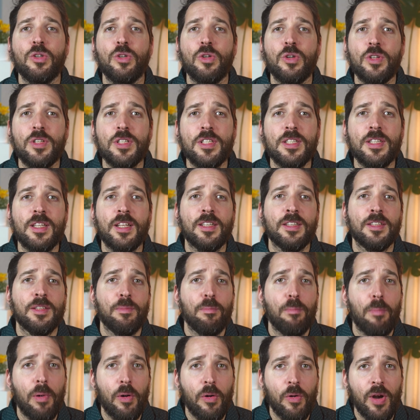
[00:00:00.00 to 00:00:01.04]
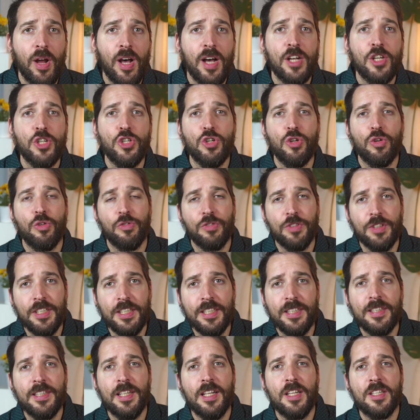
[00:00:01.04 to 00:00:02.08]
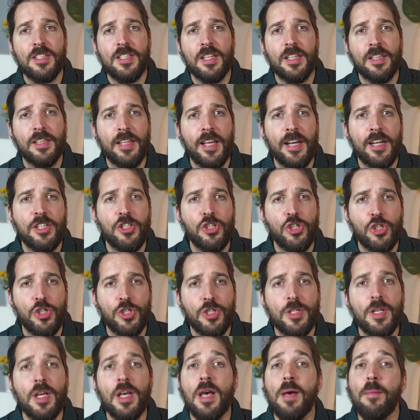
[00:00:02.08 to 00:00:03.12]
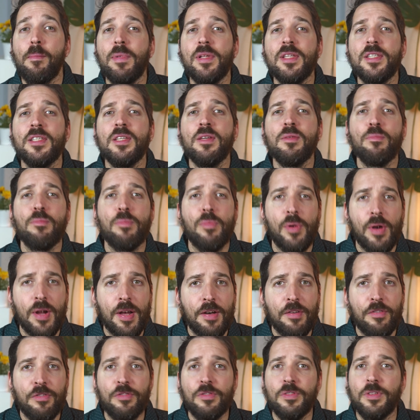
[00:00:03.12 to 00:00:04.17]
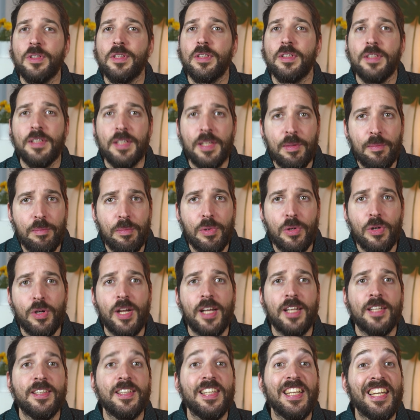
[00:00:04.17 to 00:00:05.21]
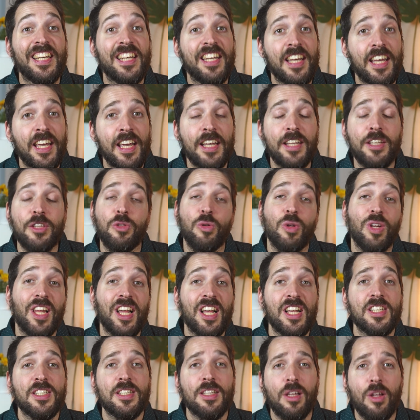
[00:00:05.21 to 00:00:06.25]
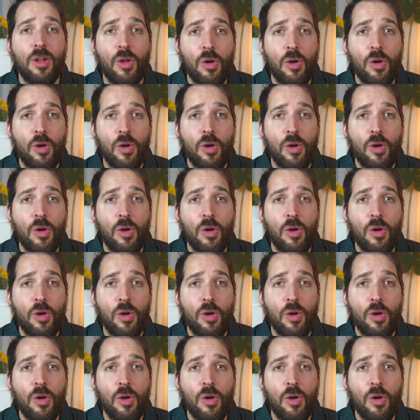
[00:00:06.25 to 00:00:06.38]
constant barrage of details and textures, but some breath, timbre and decay to last